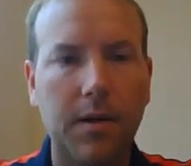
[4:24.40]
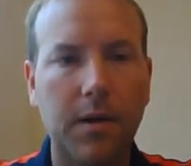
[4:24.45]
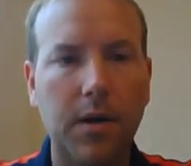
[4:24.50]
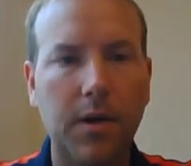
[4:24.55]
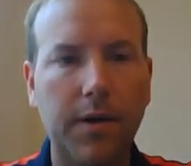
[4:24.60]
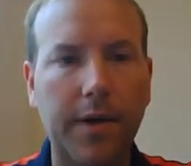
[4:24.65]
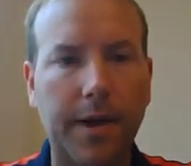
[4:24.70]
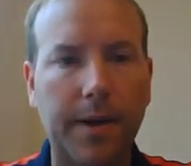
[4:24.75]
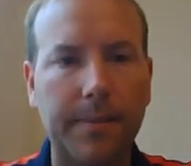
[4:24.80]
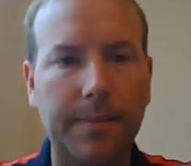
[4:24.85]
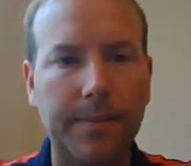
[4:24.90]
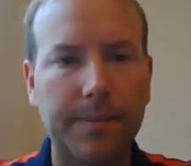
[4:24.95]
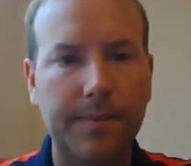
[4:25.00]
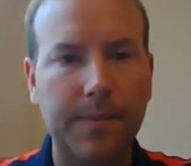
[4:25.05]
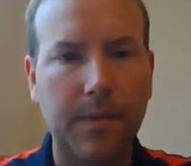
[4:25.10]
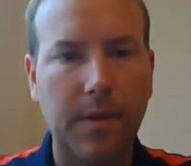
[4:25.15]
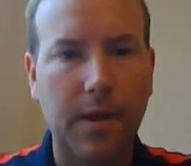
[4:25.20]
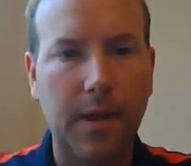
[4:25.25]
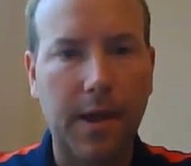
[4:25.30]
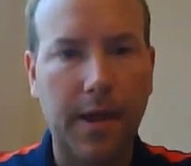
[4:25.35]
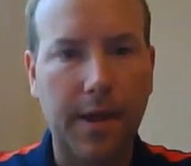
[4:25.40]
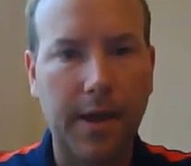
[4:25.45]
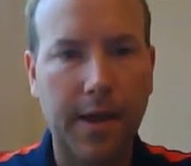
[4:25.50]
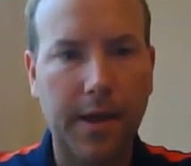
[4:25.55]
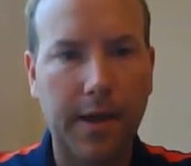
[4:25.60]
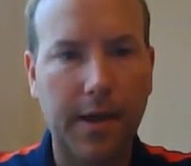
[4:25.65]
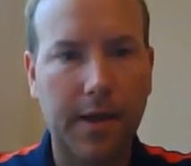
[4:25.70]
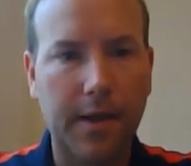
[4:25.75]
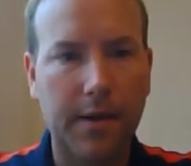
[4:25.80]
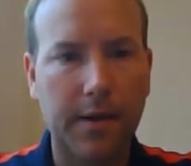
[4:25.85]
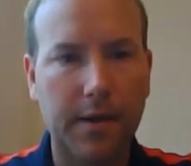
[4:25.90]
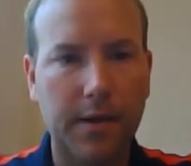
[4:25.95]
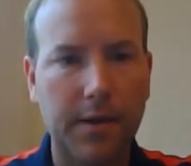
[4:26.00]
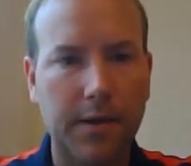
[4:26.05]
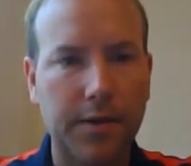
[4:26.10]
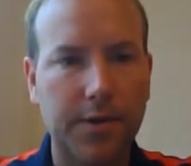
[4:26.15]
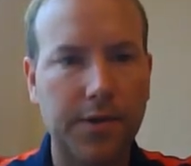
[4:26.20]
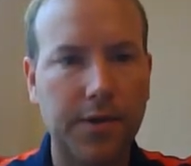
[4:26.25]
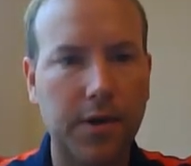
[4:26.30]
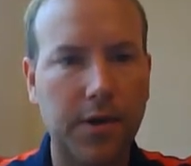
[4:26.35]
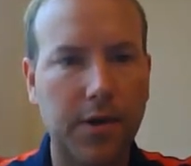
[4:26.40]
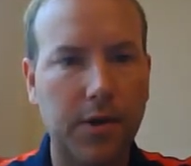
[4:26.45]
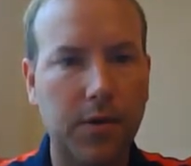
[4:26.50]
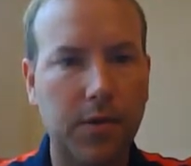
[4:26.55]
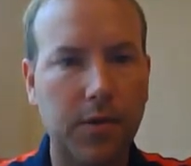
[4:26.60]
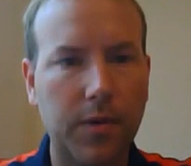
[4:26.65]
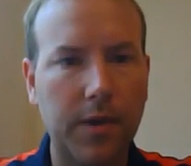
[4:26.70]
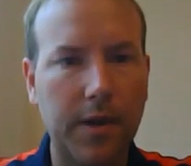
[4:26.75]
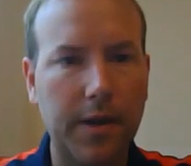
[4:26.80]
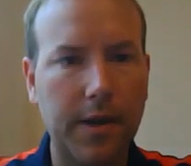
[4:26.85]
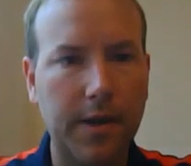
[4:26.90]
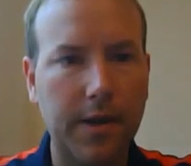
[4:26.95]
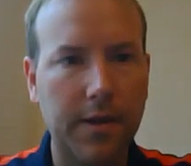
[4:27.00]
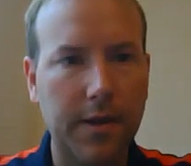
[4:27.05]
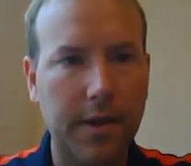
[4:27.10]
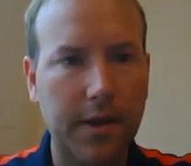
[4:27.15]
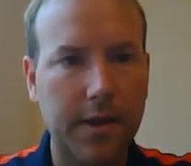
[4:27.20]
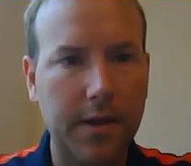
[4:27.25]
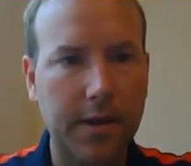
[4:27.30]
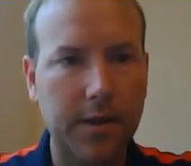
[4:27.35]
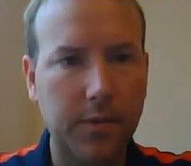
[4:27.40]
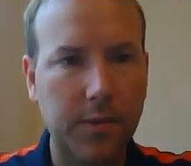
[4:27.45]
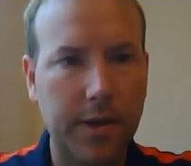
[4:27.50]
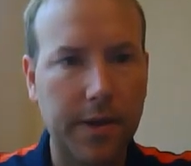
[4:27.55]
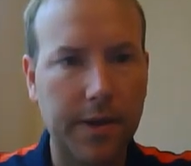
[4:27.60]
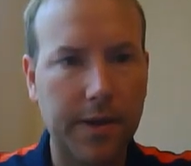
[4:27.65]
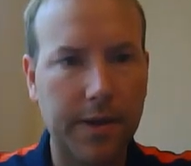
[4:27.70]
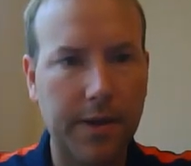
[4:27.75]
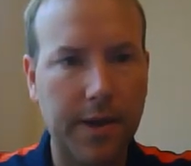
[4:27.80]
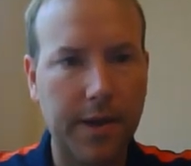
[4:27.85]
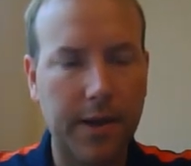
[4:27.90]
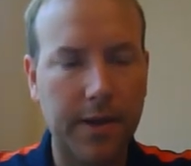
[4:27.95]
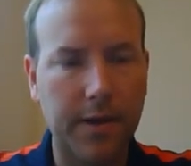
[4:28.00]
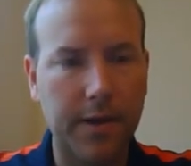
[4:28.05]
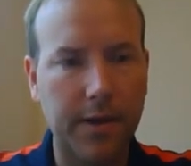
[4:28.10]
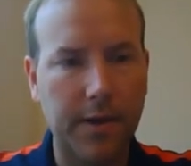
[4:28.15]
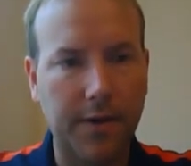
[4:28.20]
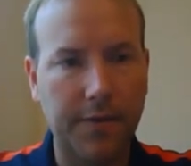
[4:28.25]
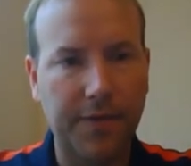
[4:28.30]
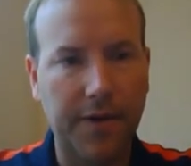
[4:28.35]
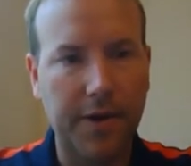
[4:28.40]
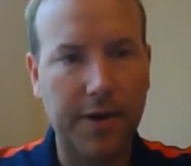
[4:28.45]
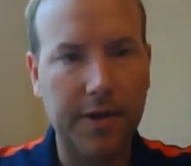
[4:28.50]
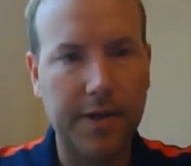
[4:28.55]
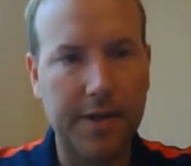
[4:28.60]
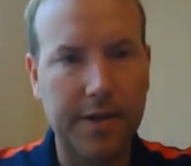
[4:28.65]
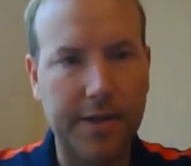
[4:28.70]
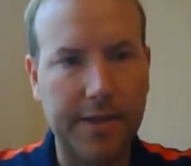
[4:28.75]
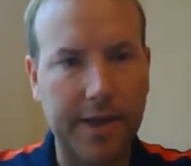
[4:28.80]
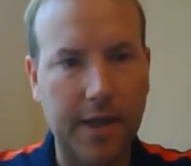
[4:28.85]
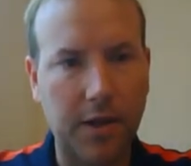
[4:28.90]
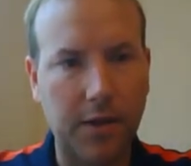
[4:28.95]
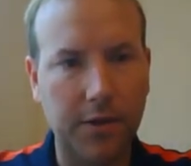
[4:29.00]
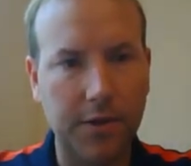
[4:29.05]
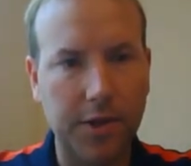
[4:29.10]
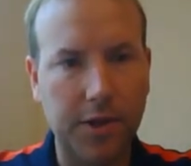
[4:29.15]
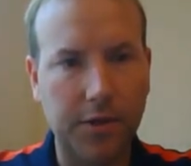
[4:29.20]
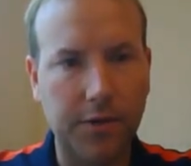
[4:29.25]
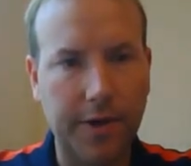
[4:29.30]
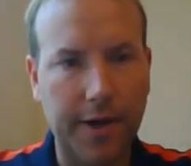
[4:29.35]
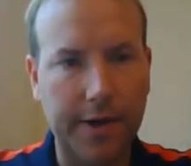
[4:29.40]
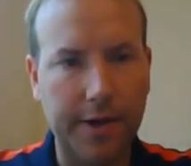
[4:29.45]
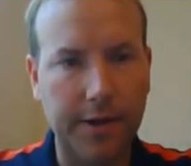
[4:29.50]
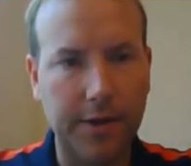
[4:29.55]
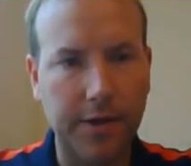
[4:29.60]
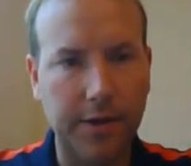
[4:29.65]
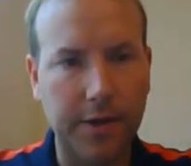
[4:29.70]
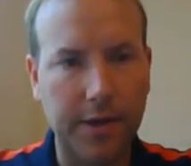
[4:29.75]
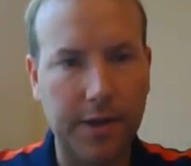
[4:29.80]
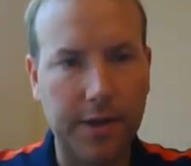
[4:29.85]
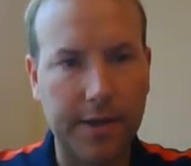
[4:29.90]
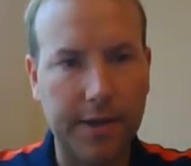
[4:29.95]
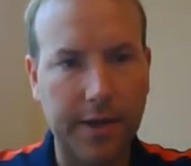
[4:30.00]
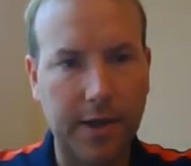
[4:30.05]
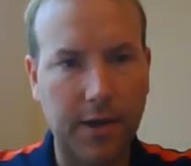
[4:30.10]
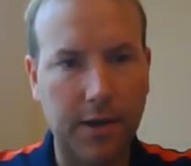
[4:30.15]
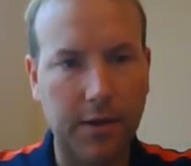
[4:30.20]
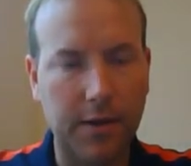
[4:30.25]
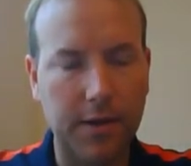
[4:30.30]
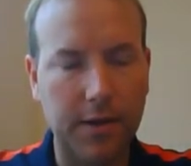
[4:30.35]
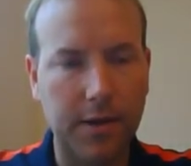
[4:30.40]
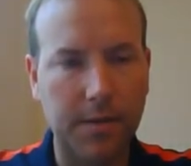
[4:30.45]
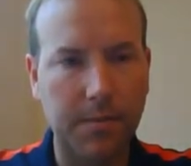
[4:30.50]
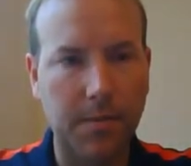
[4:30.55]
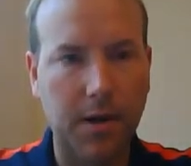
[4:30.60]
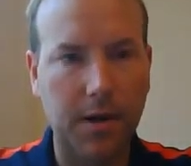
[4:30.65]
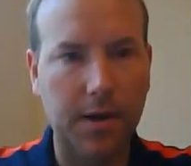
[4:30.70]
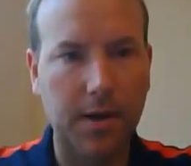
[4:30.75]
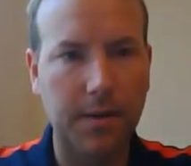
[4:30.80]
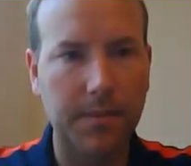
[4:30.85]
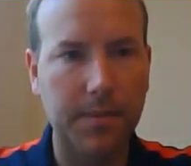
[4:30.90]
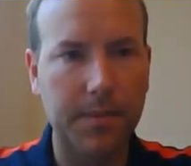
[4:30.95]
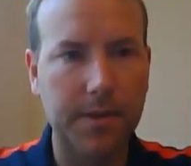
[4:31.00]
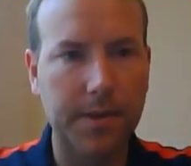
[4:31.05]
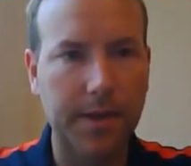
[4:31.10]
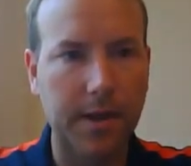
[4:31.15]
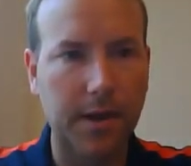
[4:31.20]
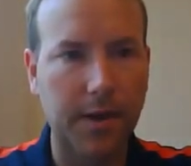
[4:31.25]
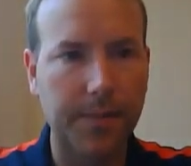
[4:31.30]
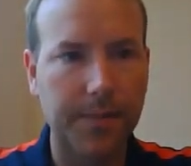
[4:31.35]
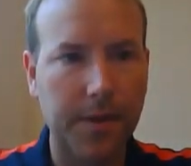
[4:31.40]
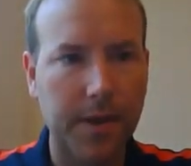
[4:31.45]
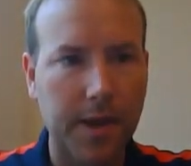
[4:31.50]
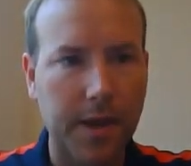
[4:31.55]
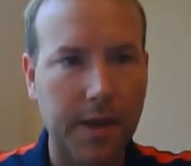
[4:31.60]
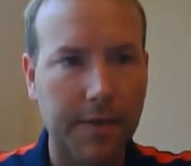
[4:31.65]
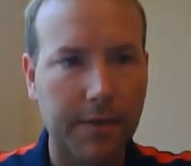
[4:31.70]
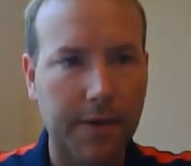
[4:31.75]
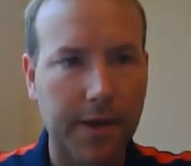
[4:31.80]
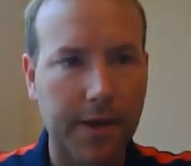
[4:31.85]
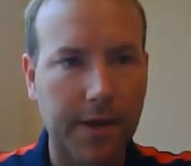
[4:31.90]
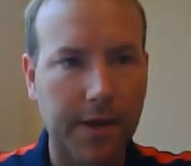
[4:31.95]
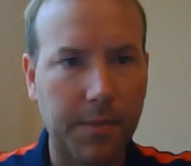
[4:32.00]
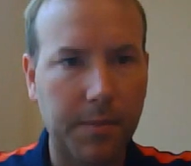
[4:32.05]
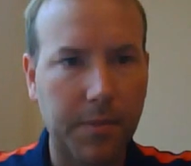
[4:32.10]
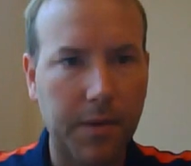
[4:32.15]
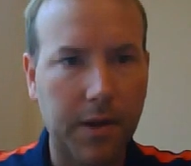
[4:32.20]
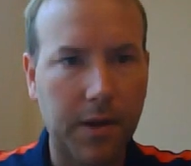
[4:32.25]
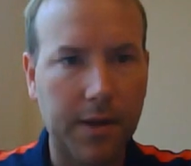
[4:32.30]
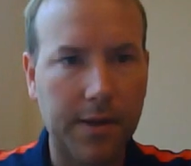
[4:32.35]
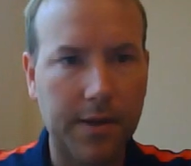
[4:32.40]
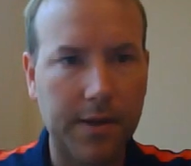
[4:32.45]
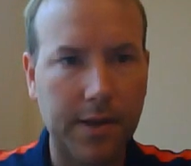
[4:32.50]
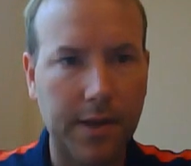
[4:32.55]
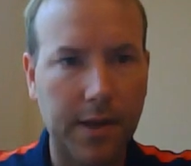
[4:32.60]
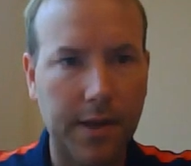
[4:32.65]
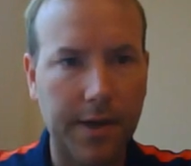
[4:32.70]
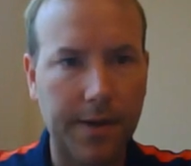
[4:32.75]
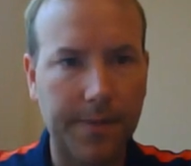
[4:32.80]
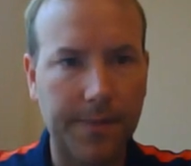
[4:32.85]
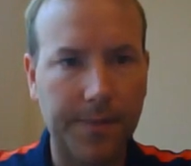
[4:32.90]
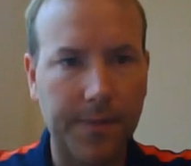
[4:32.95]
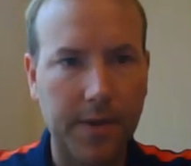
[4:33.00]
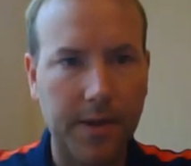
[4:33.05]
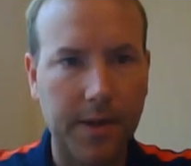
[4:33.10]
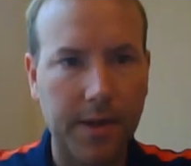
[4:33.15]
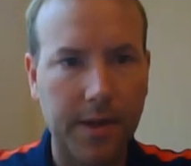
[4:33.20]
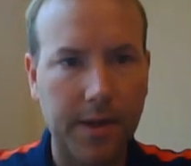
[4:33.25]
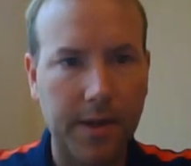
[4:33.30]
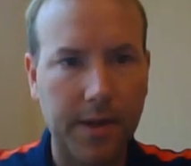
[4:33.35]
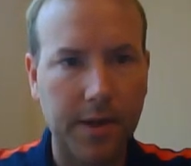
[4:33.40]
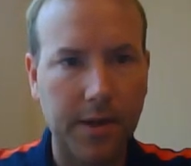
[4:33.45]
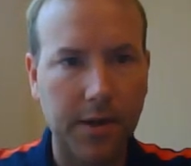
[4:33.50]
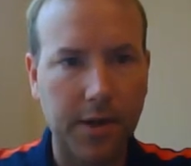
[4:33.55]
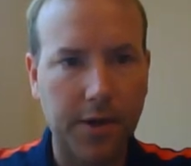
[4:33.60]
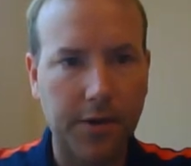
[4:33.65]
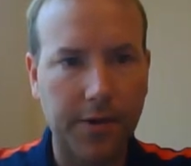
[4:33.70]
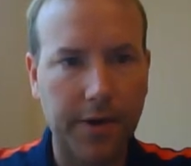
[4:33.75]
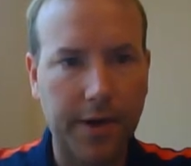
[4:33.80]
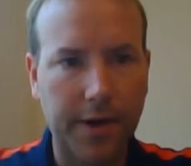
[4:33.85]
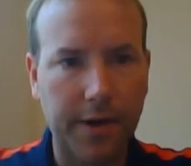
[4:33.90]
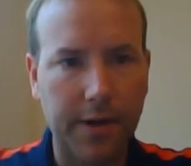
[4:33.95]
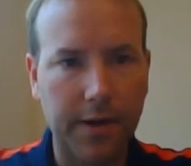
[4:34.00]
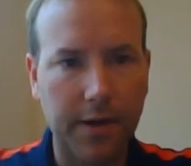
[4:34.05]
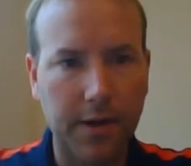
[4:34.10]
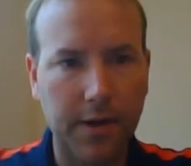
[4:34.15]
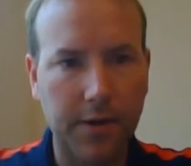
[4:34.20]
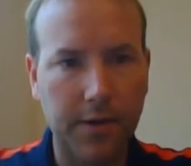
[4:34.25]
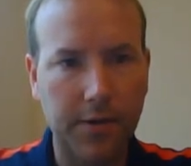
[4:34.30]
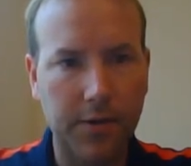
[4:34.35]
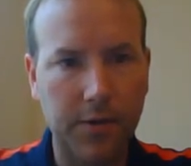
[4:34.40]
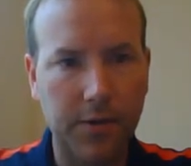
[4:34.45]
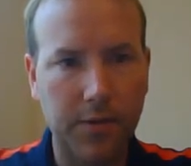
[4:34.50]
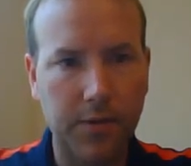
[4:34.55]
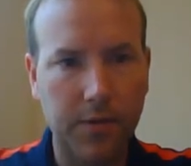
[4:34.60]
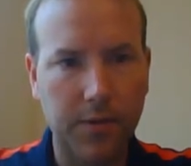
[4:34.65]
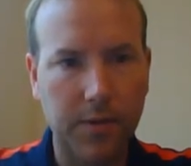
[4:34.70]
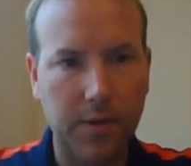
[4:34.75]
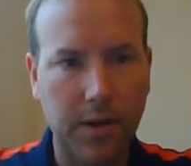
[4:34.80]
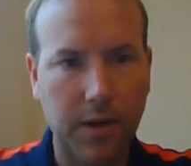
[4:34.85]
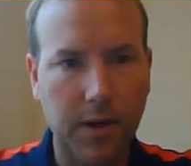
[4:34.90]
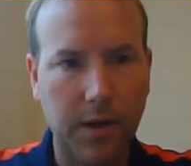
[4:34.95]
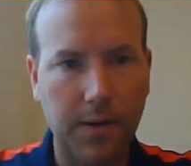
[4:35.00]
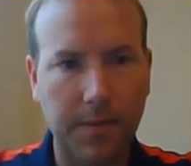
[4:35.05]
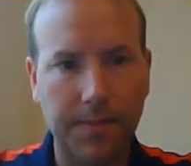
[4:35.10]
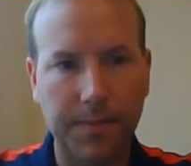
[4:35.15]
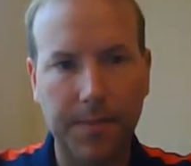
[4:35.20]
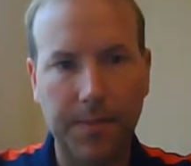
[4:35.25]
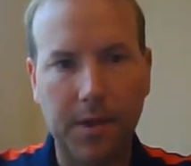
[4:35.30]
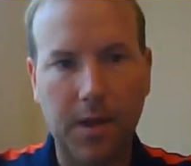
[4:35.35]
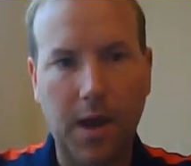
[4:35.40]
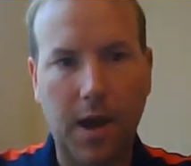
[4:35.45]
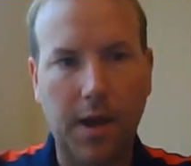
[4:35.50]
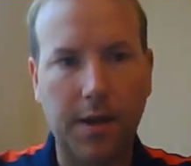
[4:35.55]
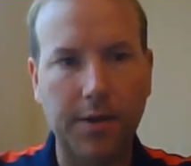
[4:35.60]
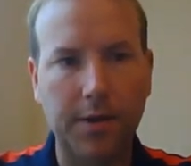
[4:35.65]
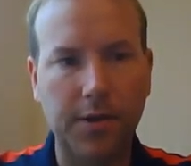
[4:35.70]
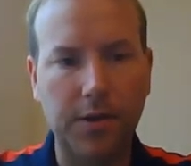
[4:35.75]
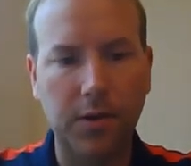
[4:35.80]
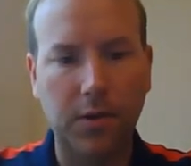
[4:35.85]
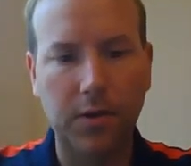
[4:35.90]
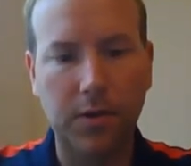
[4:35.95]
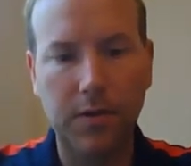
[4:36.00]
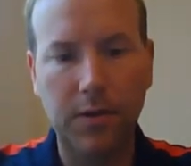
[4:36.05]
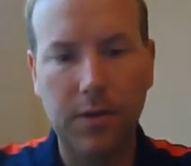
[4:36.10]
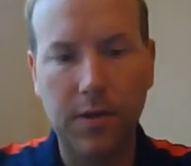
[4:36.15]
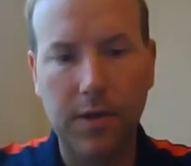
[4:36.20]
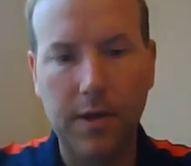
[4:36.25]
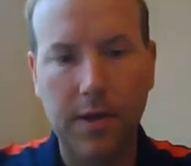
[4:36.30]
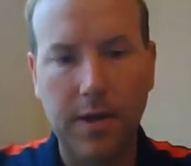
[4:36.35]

Okay, and so in this we can then, there are various cells created. So this cell is a markup cell. If I hit the plus sign, it'll create a new console.